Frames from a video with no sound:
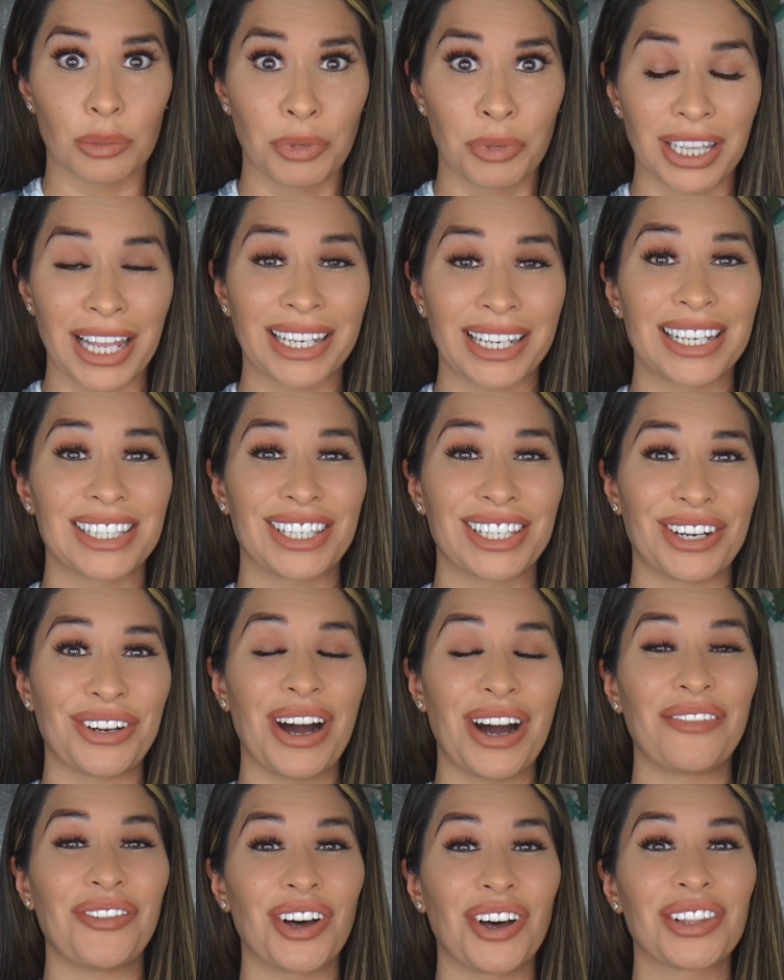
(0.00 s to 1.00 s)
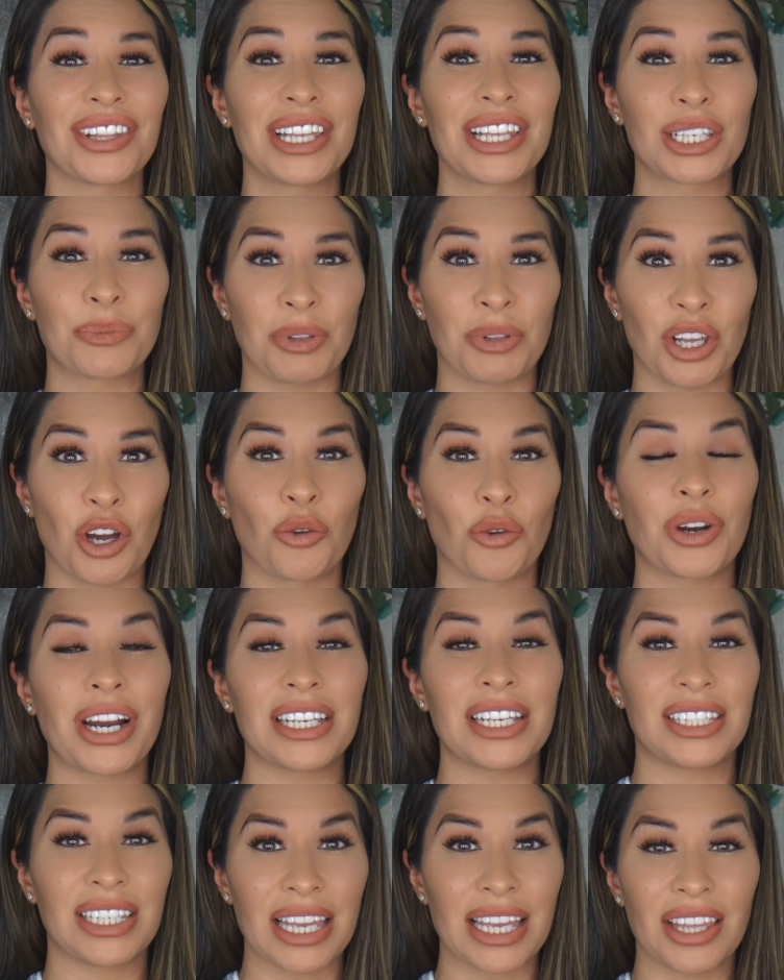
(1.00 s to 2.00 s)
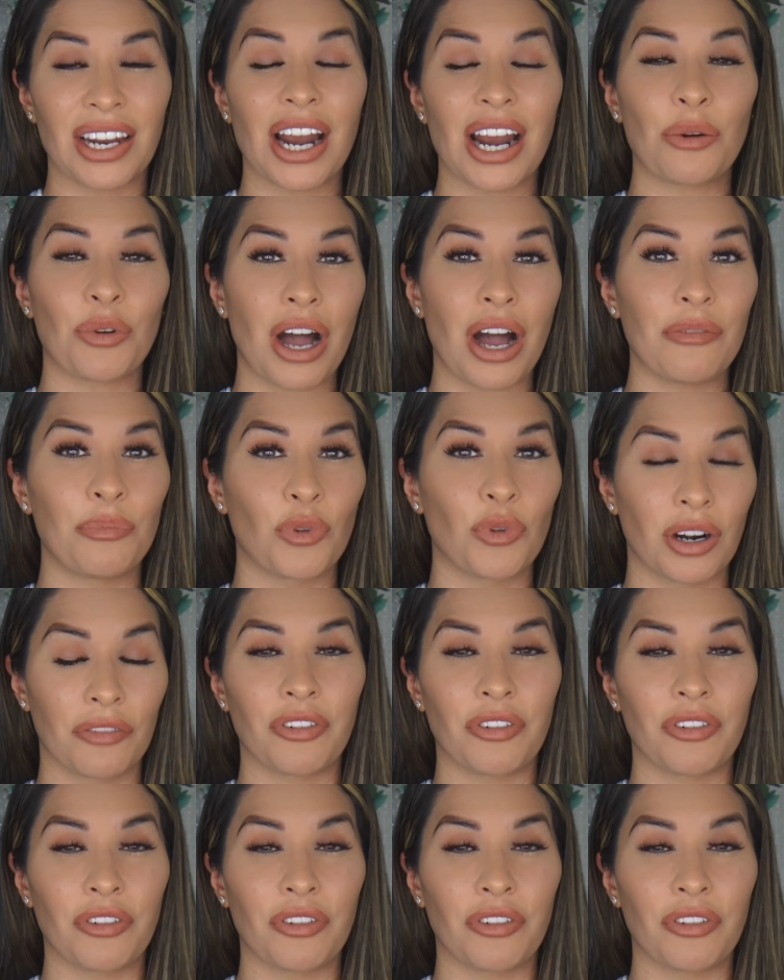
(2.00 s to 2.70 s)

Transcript: But like I said, I'll have all the links below. When I stay there, I will have more